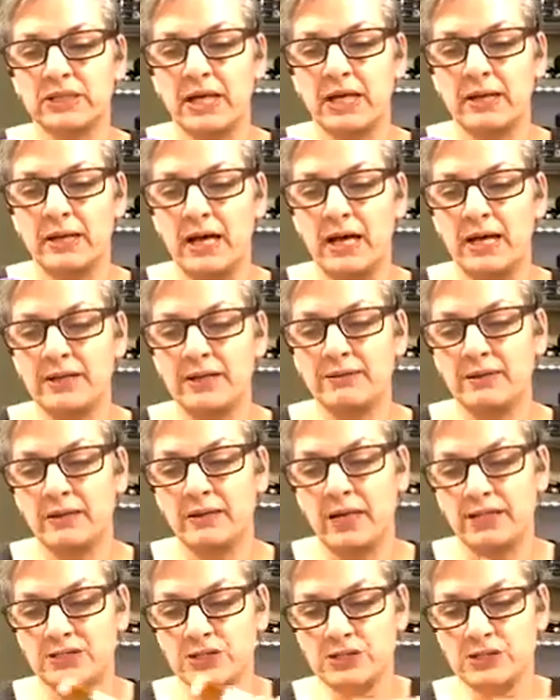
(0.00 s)

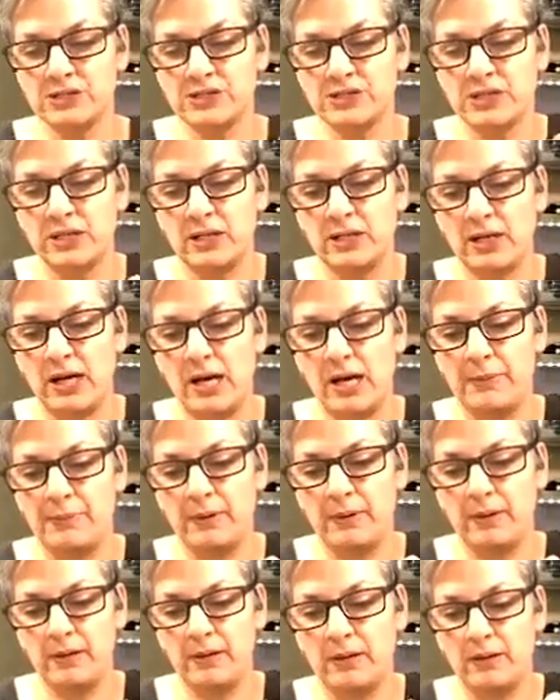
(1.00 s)
I just have
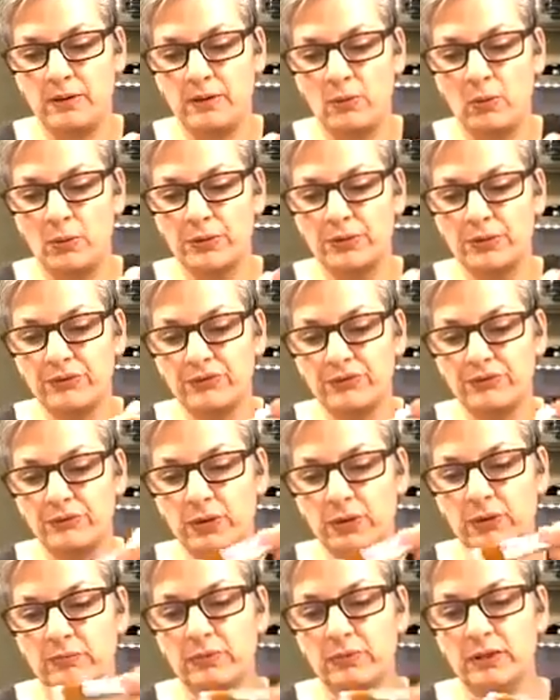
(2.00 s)
a order
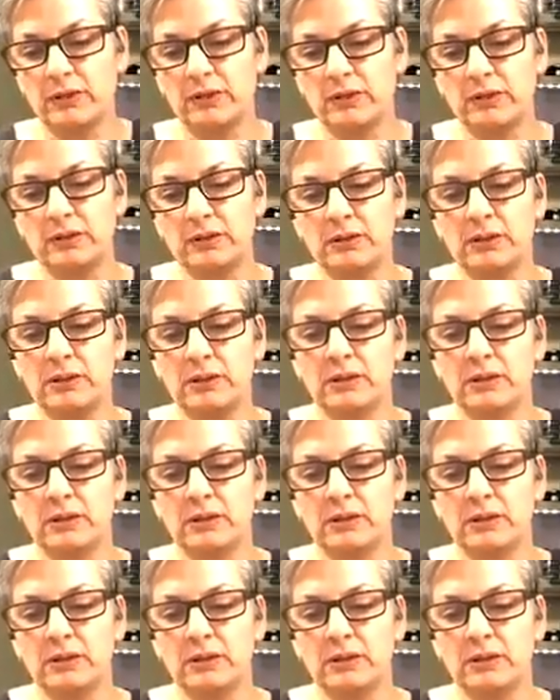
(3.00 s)
from uh,